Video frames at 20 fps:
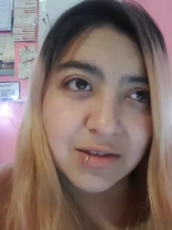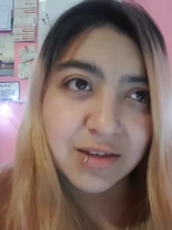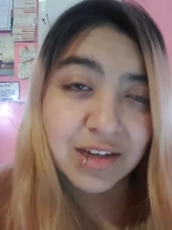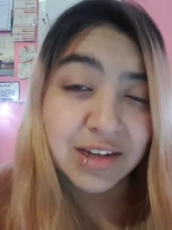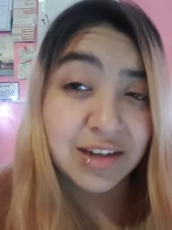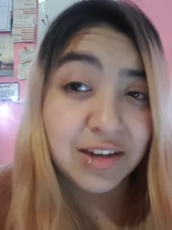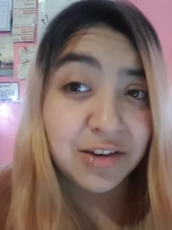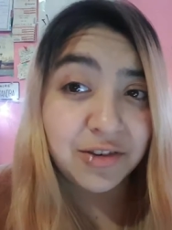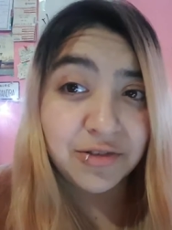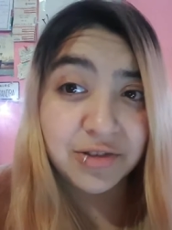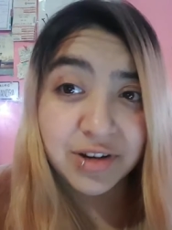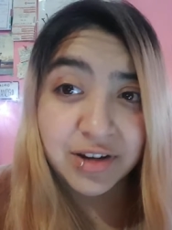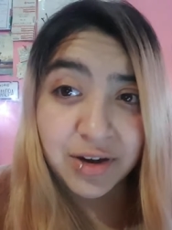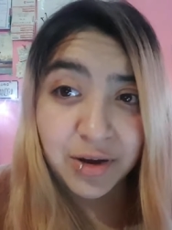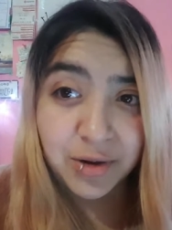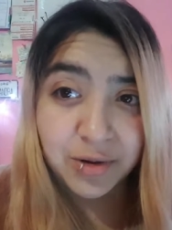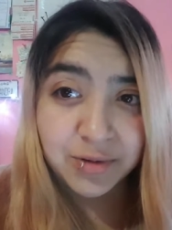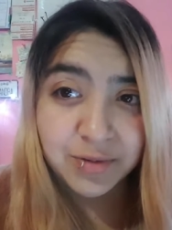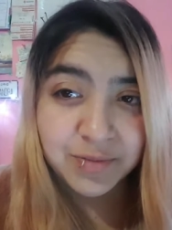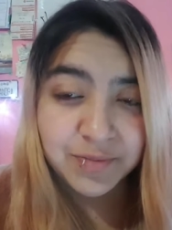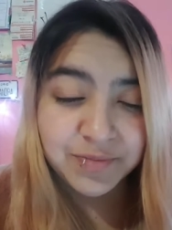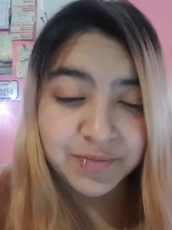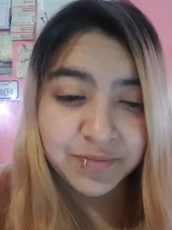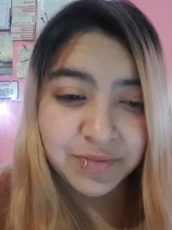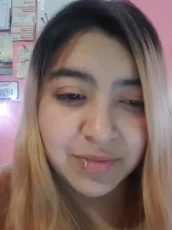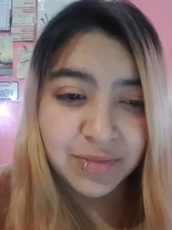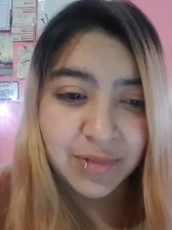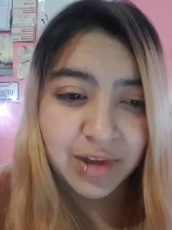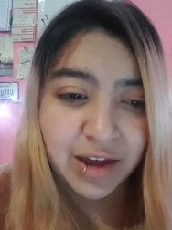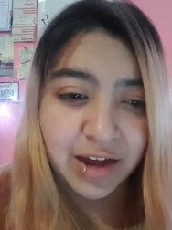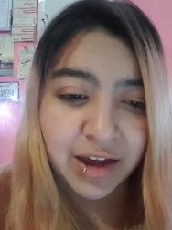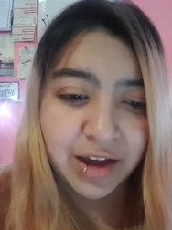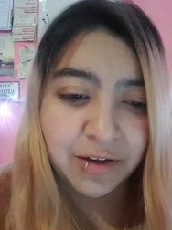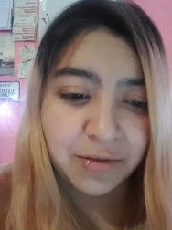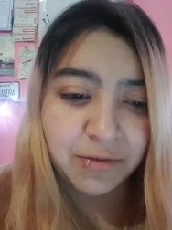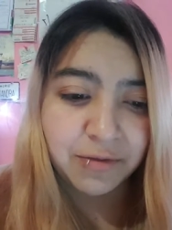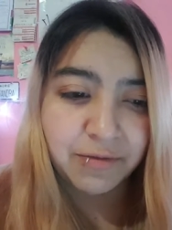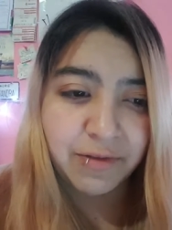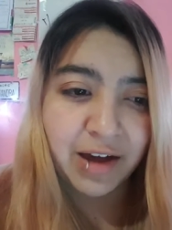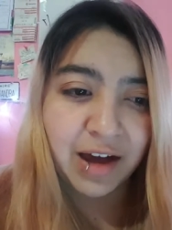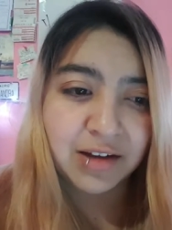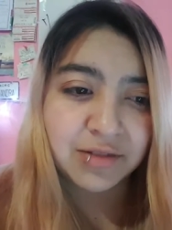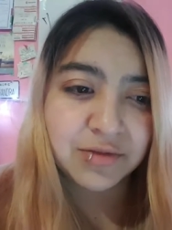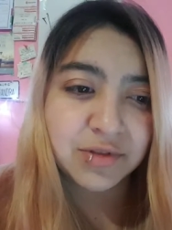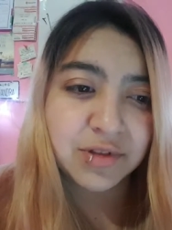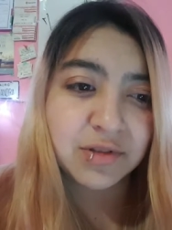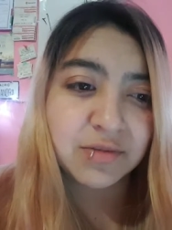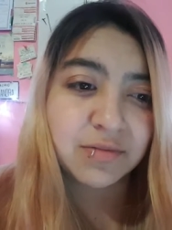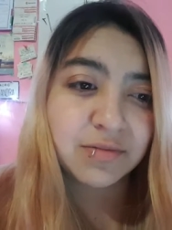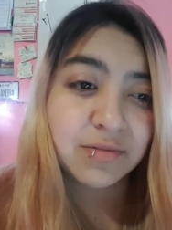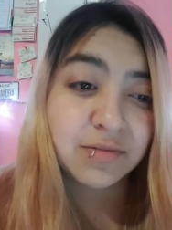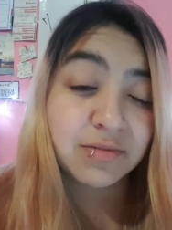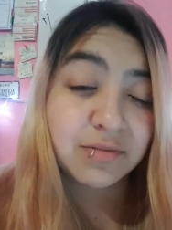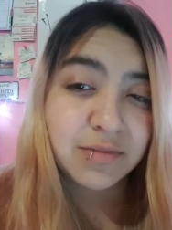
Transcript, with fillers: a year ago, I found